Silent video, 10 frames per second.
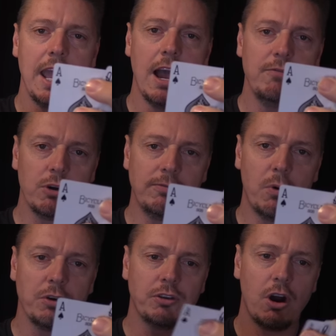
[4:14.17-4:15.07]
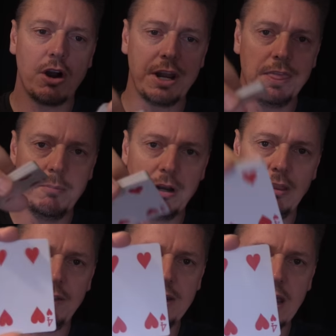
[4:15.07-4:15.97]
Have your force card in the
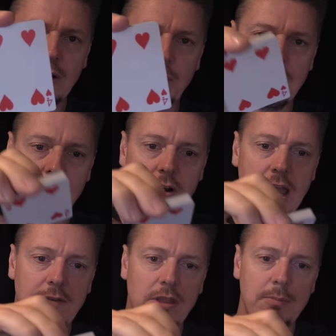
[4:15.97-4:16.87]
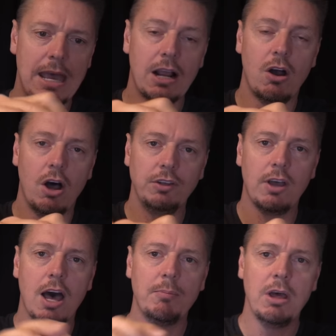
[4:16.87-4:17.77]
middle of the deck with the other half of the pack on
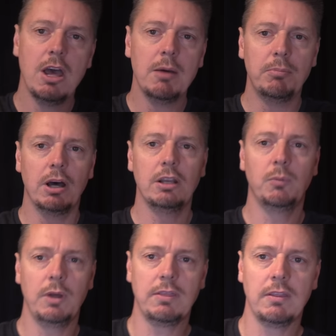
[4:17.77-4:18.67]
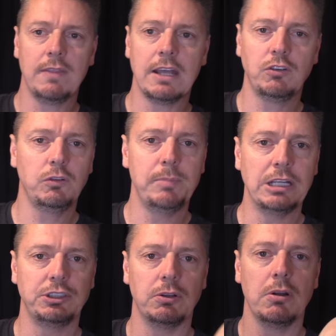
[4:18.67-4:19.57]
top, but with that
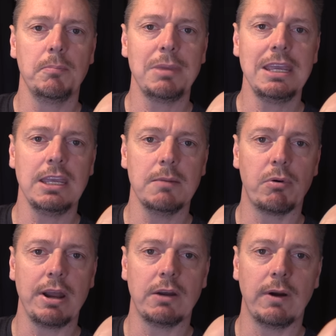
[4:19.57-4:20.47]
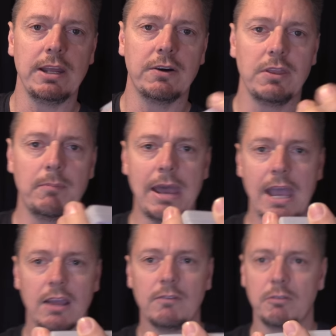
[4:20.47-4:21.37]
special pinky break right here in the
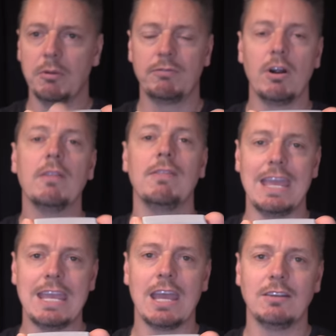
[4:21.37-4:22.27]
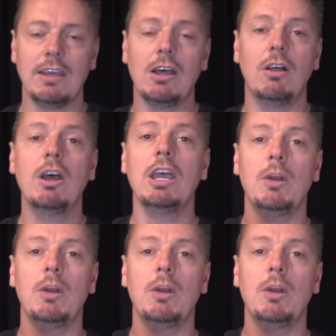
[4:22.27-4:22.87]
back. From the front, they can't tell.